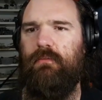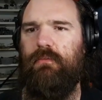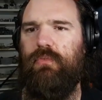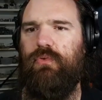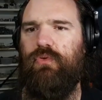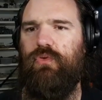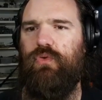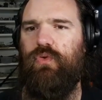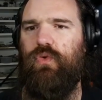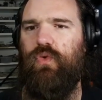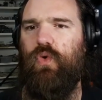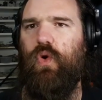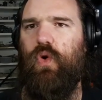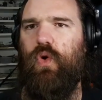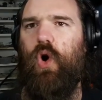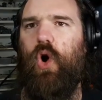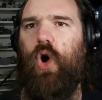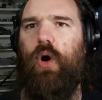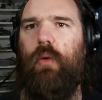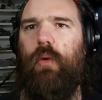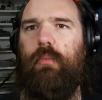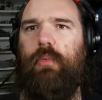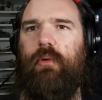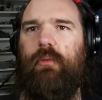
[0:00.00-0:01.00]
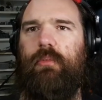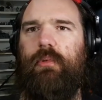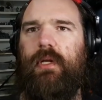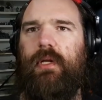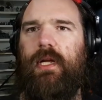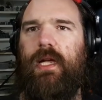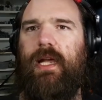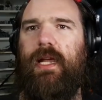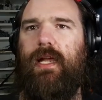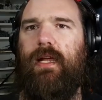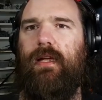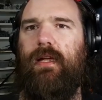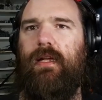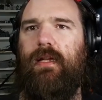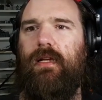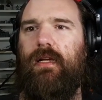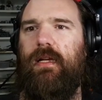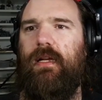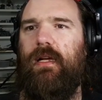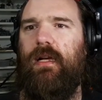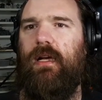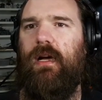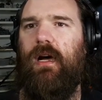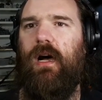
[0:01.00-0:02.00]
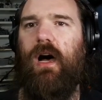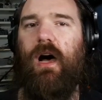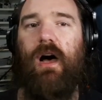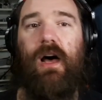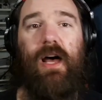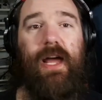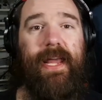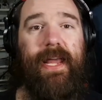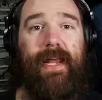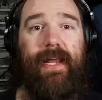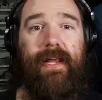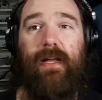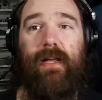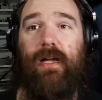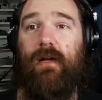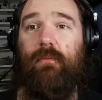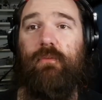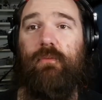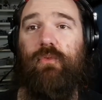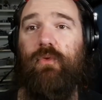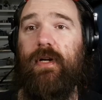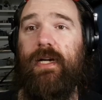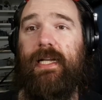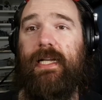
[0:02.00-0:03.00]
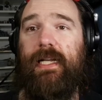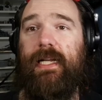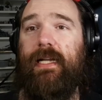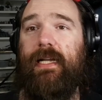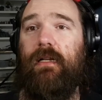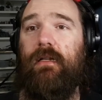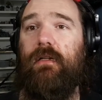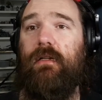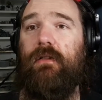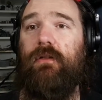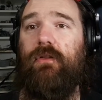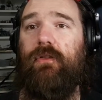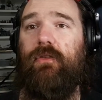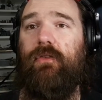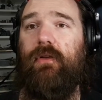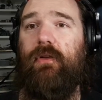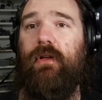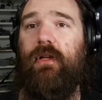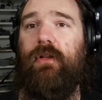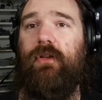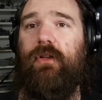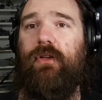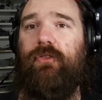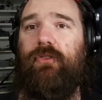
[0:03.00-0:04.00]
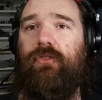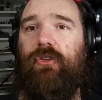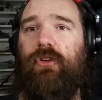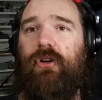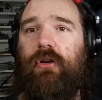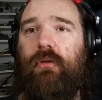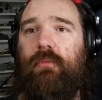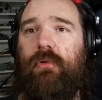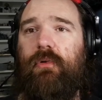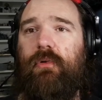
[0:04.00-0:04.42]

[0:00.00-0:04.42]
Probably. I am really not doing a good job of